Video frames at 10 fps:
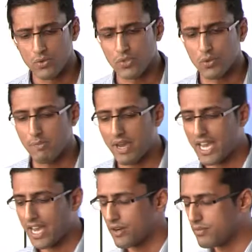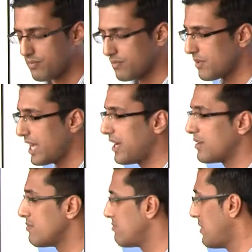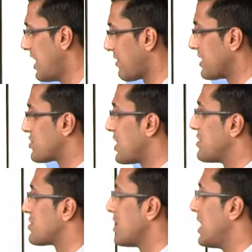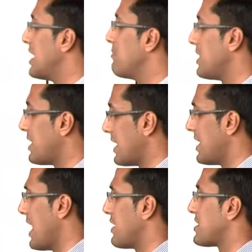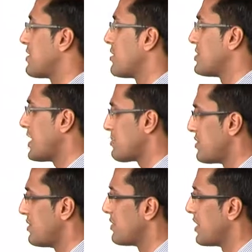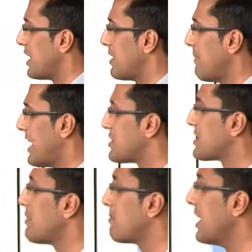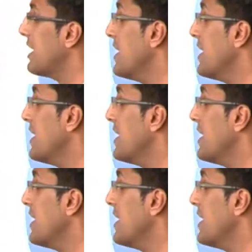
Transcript: talk about how, how, how things change um, and, and how technology helps you uh, manage that. But